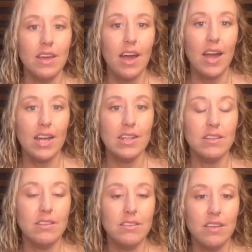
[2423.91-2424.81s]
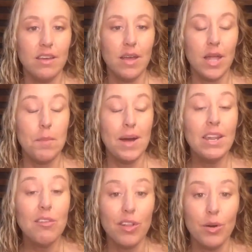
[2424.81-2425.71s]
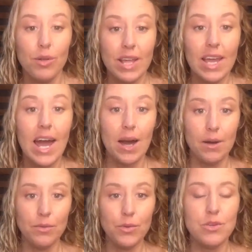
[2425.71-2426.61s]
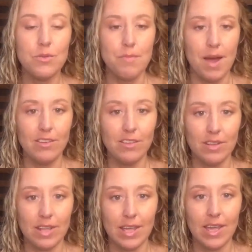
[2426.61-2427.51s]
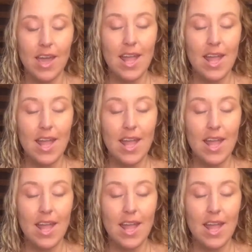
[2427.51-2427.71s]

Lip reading: And money flow, like how would you imagine like